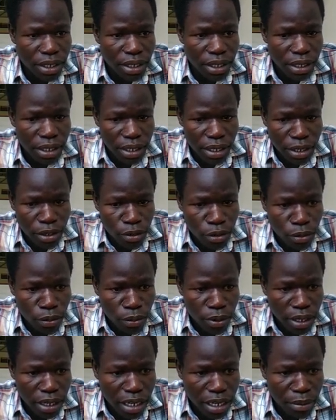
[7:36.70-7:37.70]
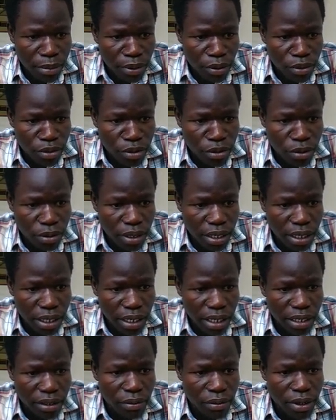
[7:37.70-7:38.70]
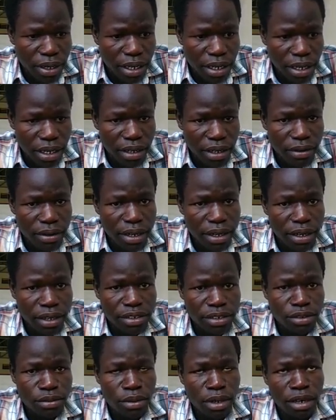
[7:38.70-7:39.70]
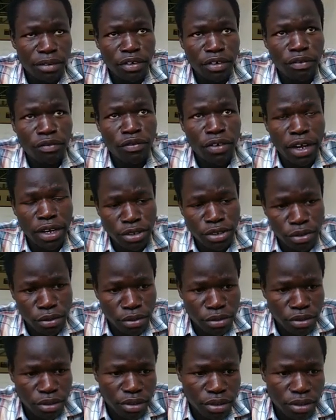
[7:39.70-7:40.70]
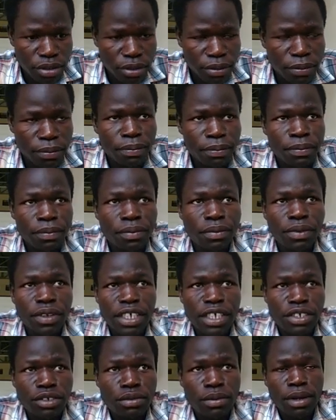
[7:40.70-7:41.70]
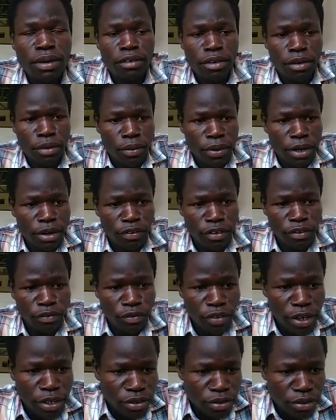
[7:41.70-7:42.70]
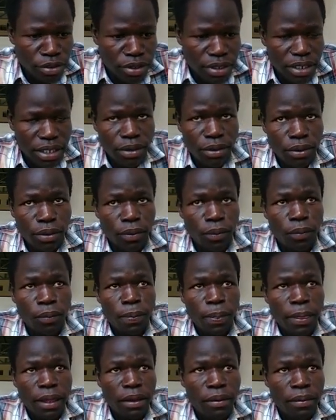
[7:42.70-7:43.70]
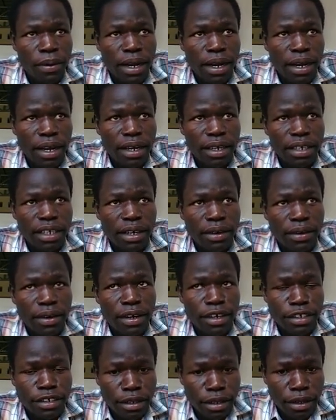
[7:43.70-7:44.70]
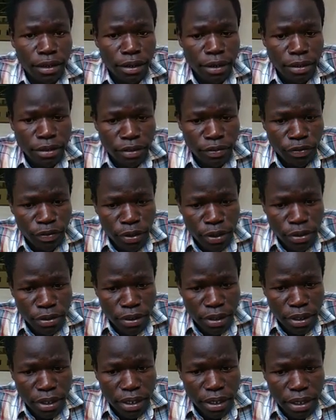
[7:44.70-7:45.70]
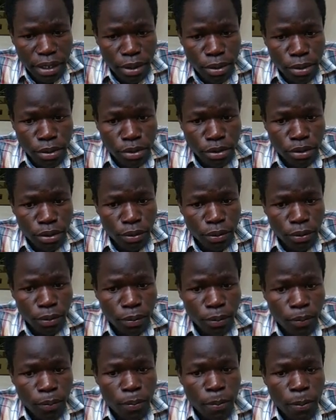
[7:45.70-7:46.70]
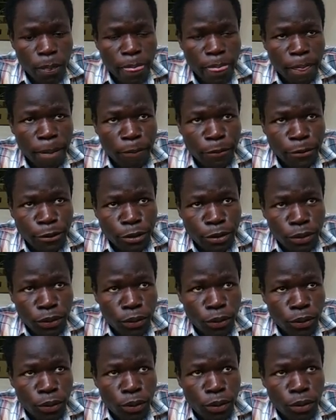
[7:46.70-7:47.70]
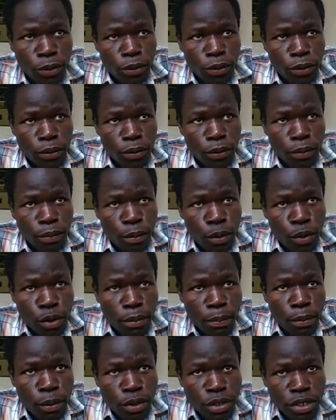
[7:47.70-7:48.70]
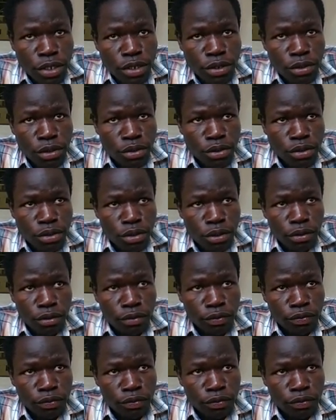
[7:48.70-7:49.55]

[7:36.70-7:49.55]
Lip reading: Now we are coming on to rank, and rank is one of the functions. It's one of the functions. Now a rank is a function that allows you to put positions of